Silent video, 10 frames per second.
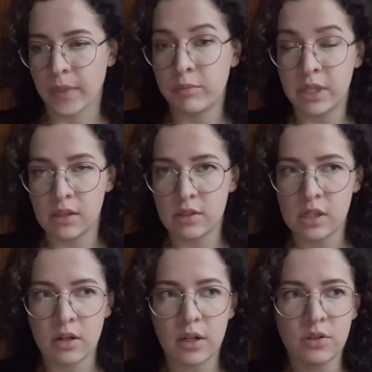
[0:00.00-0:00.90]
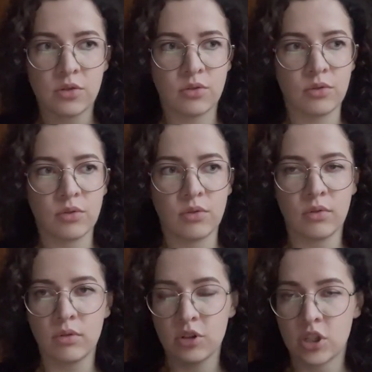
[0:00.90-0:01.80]
military
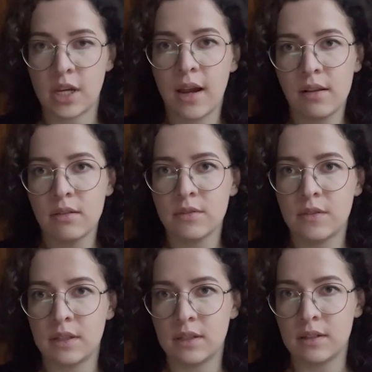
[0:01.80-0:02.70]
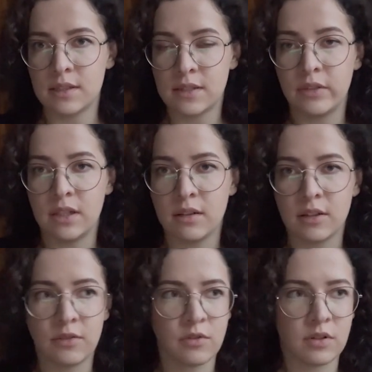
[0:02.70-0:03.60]
to shell the civilian
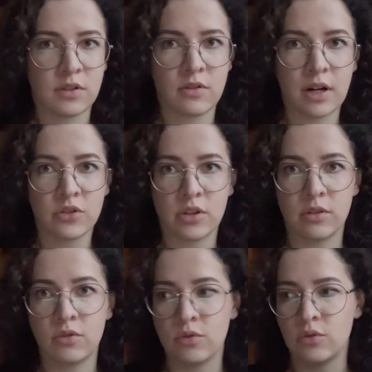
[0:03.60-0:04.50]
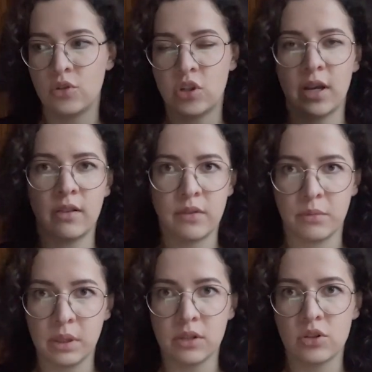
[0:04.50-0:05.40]
infrastructure, to shell the
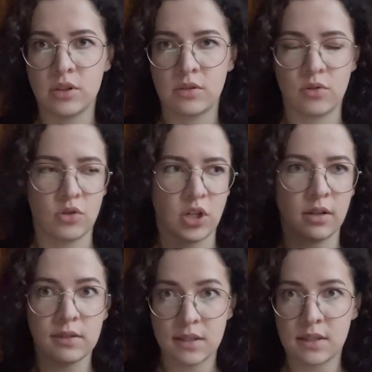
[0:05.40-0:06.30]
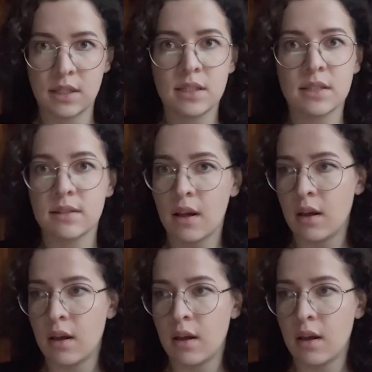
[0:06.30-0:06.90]
villages, to shell the cities.